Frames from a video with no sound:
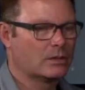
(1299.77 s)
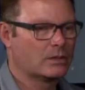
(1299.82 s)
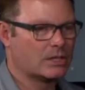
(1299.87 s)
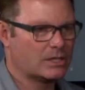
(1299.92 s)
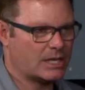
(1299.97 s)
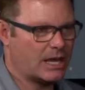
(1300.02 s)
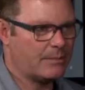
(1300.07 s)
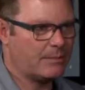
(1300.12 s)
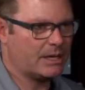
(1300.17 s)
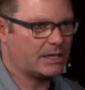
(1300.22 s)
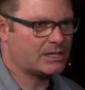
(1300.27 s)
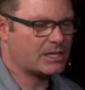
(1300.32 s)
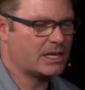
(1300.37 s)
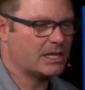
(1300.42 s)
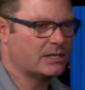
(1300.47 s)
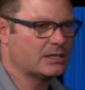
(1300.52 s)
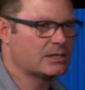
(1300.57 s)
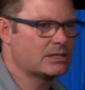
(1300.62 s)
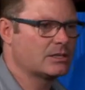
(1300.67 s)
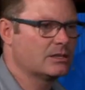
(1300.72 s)
Does that make
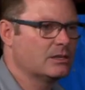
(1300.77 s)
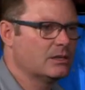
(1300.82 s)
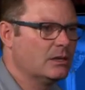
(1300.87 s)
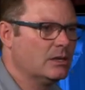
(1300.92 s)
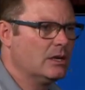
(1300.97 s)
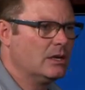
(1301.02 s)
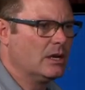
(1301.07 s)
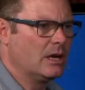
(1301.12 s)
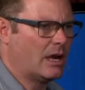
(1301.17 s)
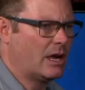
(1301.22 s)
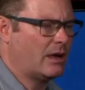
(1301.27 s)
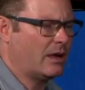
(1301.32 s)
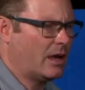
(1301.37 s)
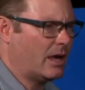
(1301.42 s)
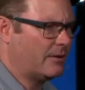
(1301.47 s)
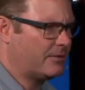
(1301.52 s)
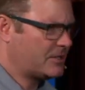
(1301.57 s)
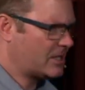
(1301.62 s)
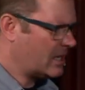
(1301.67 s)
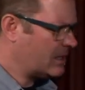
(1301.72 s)
sense? I,
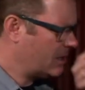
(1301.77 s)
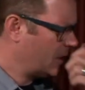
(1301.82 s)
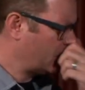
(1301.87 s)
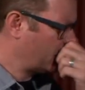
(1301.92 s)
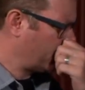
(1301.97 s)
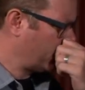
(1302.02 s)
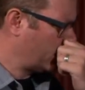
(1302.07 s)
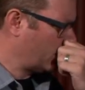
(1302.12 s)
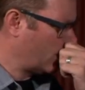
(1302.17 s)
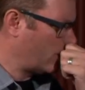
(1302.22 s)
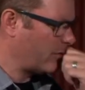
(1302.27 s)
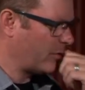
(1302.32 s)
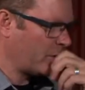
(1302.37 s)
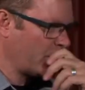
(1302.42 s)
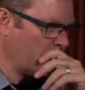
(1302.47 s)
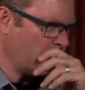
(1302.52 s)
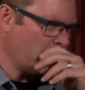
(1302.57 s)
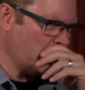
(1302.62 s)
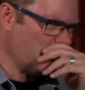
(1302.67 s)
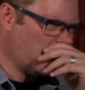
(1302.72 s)
have said this for over
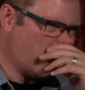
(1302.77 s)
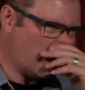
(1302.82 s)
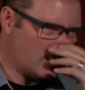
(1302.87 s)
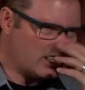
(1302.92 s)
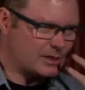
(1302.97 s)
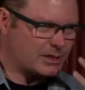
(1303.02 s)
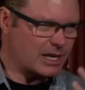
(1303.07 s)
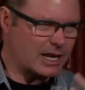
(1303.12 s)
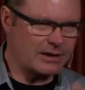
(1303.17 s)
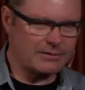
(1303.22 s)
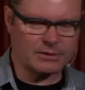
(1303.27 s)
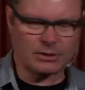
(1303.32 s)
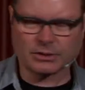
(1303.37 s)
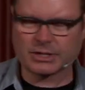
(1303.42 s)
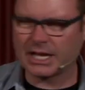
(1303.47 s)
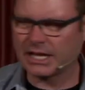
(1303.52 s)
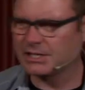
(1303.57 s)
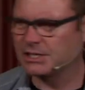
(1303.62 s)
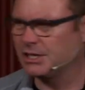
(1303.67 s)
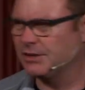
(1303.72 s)
a year now. It's kind of a little
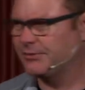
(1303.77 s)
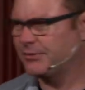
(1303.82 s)
catchy